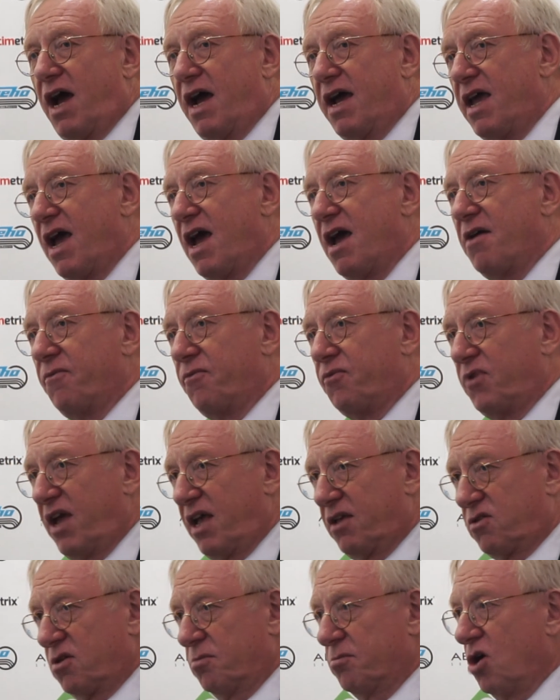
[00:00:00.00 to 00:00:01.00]
I have
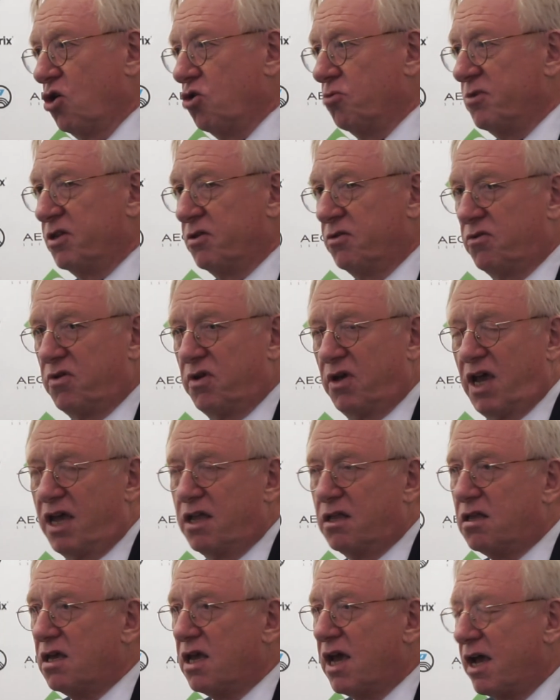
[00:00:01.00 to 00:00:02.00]
at the moment
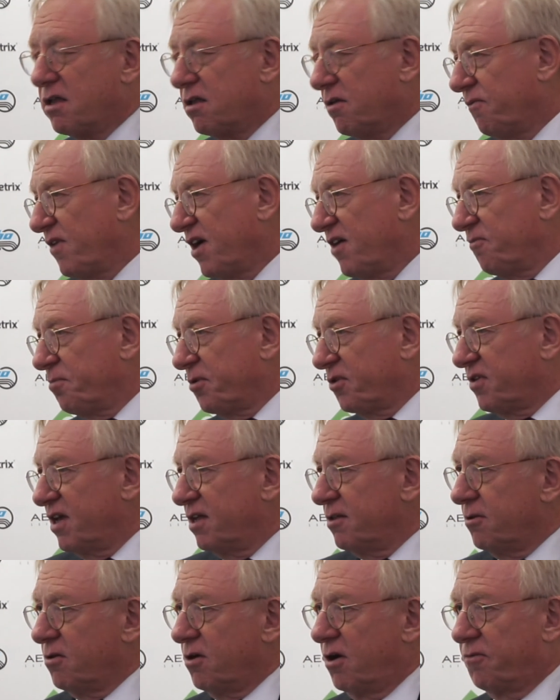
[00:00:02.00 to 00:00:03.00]

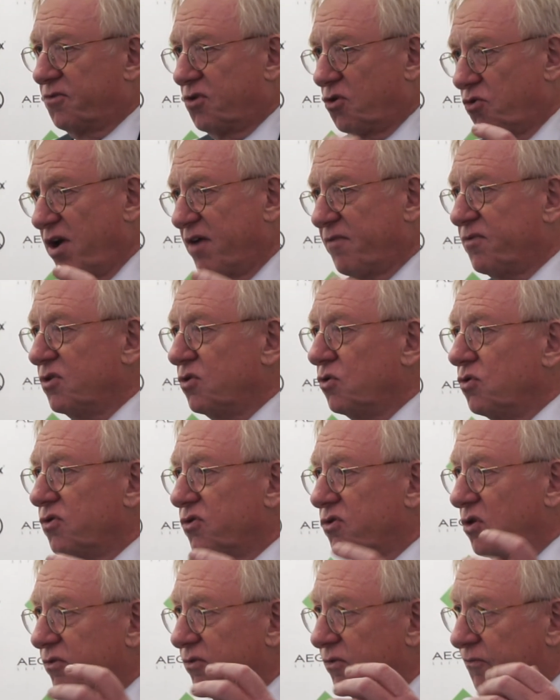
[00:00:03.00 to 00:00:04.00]
80-85% of the
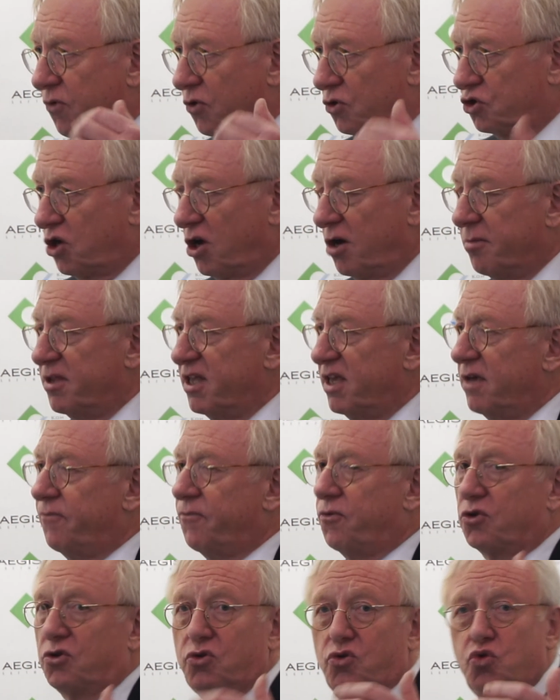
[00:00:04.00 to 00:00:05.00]
revenues for Germany
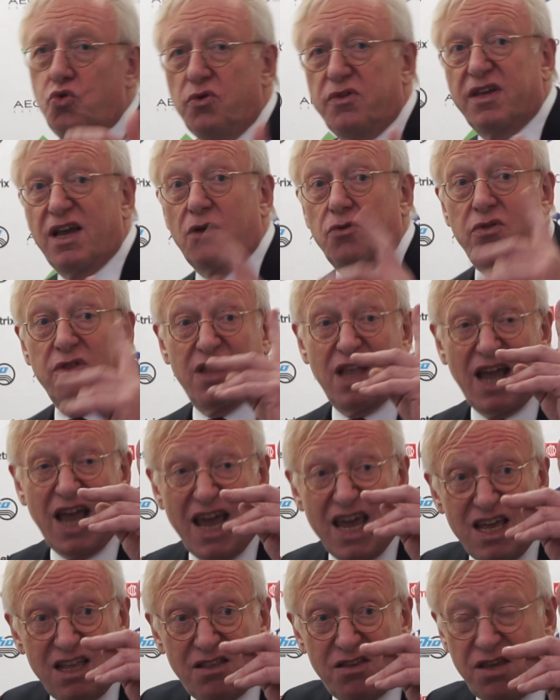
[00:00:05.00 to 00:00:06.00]
for
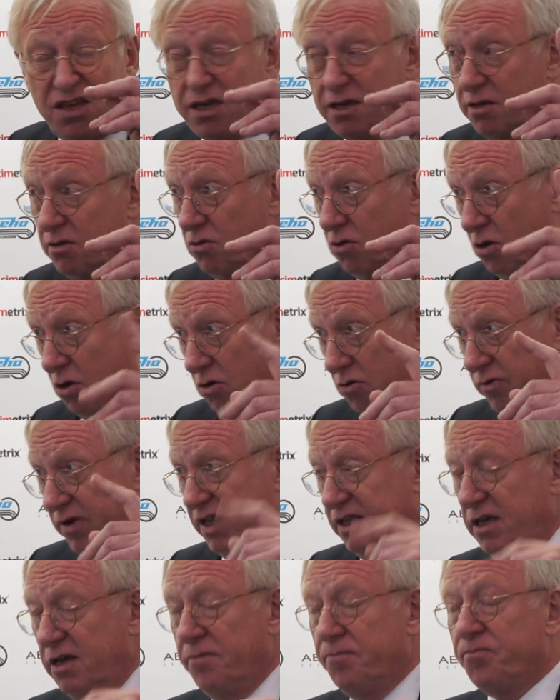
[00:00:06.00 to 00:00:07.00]
2018
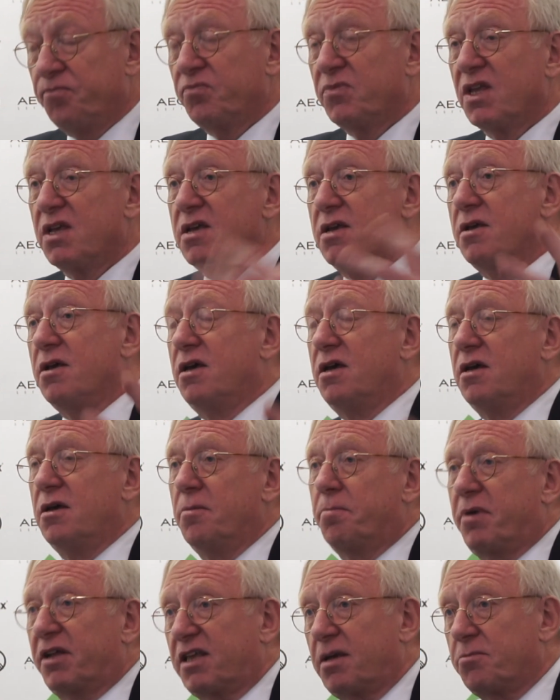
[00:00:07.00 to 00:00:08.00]
already,
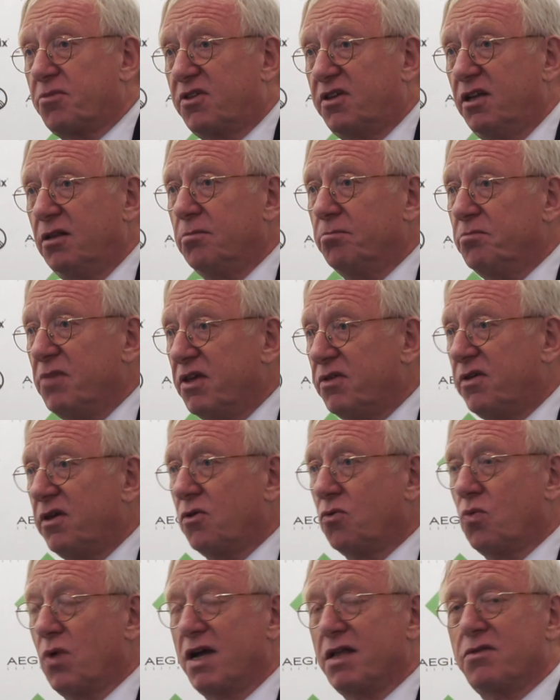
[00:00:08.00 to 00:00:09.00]
but I'm still
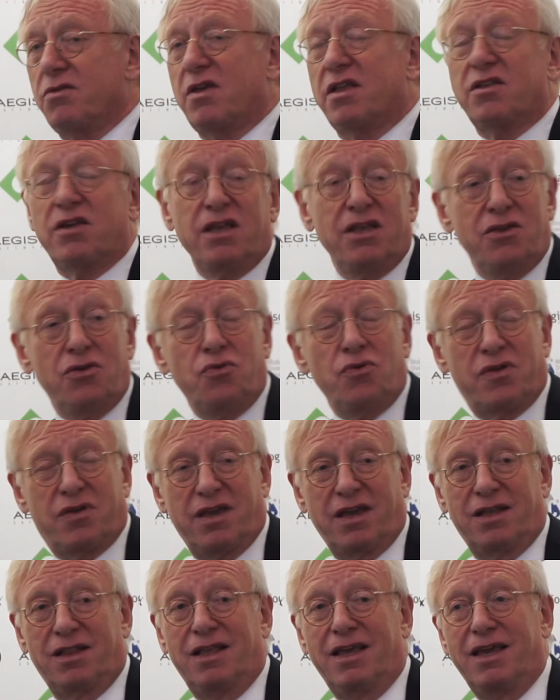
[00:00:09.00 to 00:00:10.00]
missing ones, and
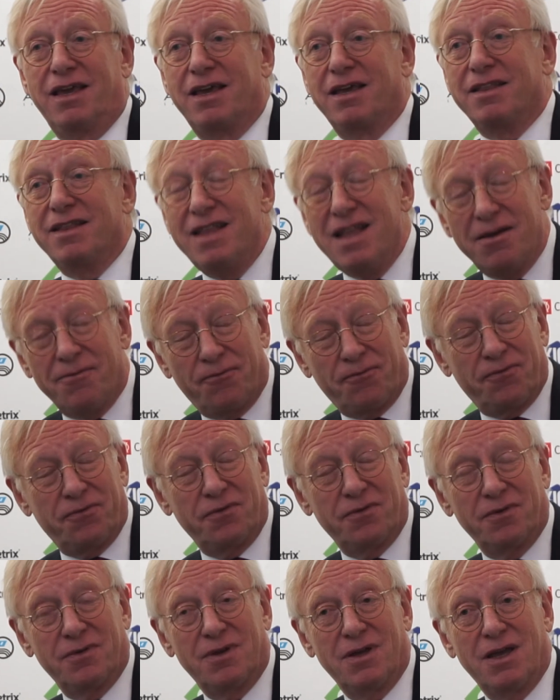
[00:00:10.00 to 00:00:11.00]
interestingly enough,